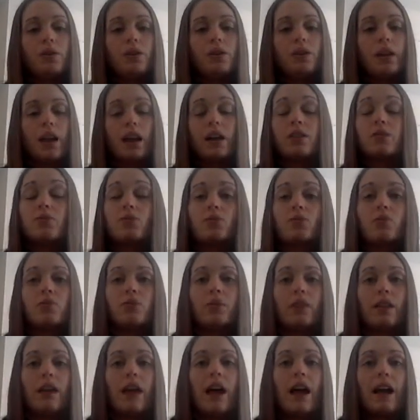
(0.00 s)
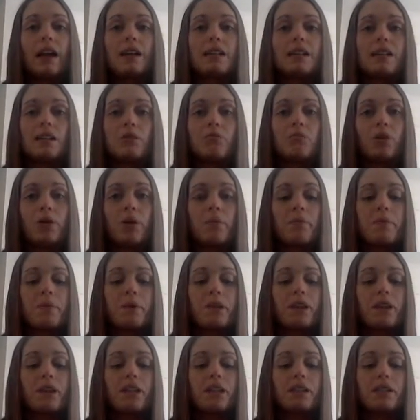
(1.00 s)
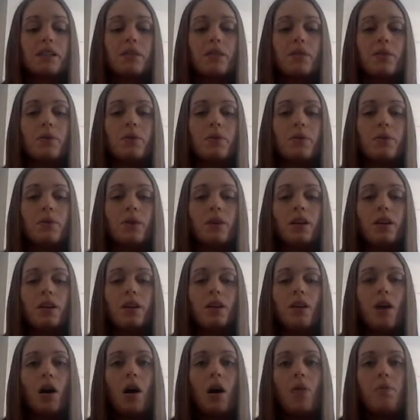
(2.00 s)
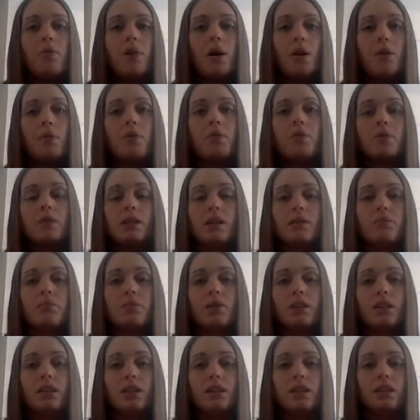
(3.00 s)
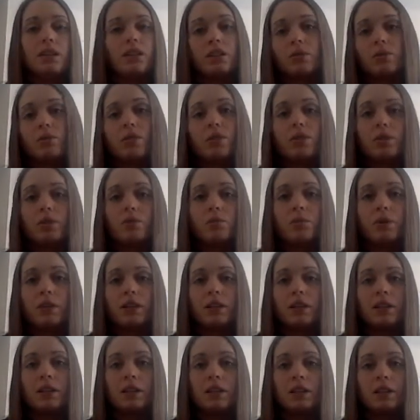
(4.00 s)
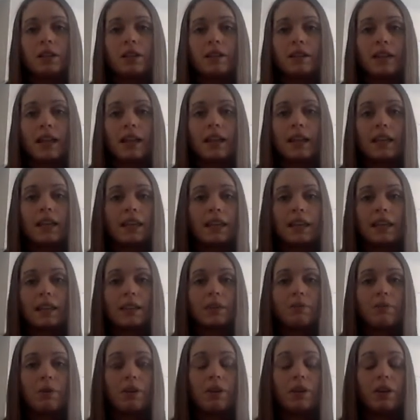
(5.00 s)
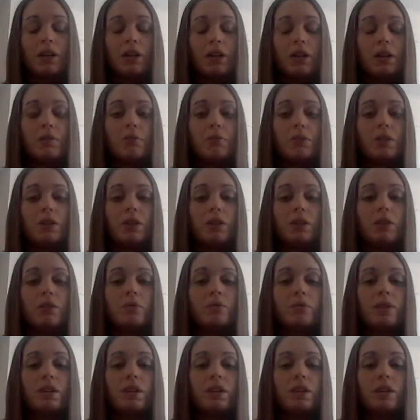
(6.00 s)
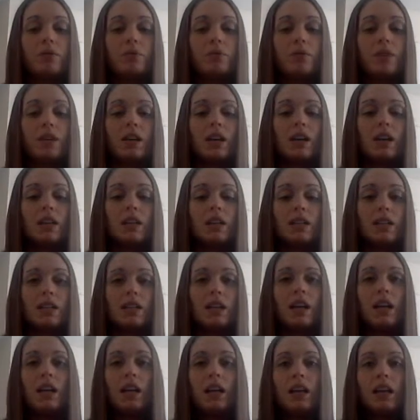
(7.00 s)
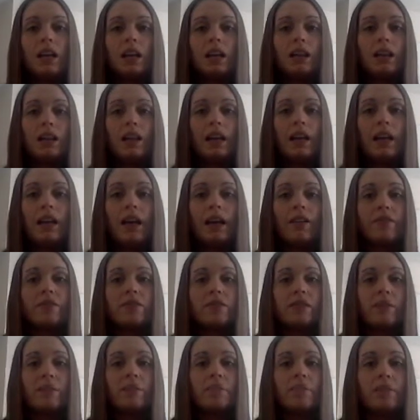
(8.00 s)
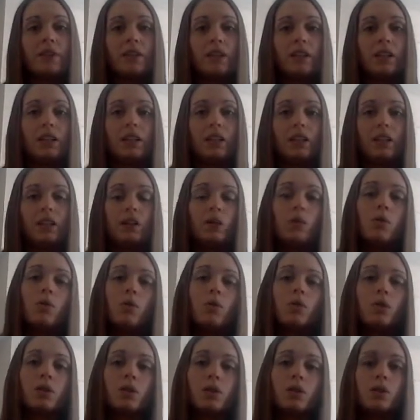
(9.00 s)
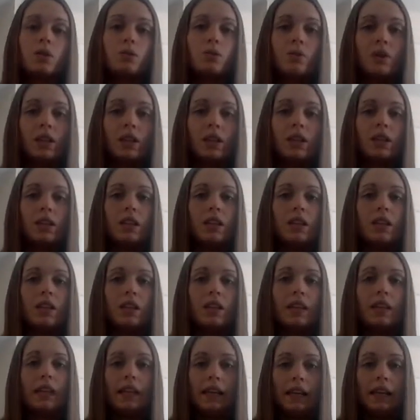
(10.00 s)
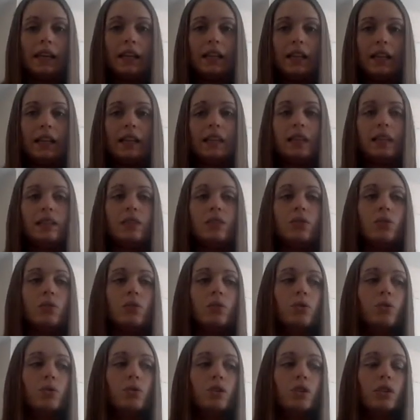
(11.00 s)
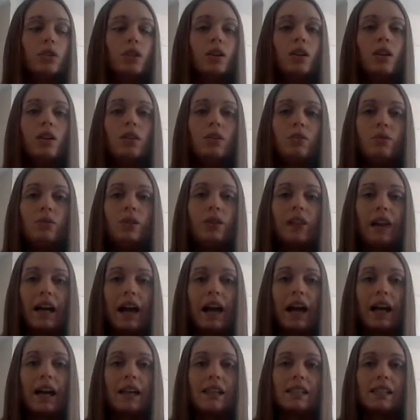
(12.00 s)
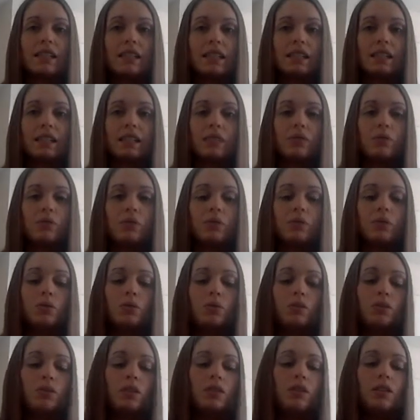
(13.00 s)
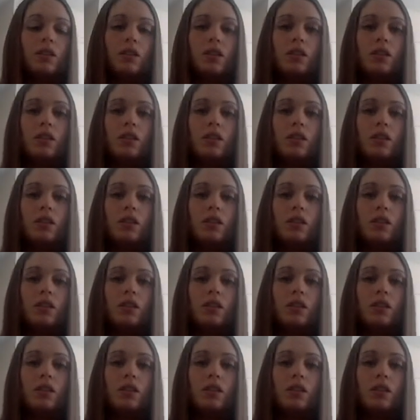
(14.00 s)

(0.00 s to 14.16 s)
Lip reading: natural relaxing property. So all my oils I'm putting in here, I'm not just putting in here because I think they smell good. I'm putting them in here because they have something in accordance with healing or relaxing or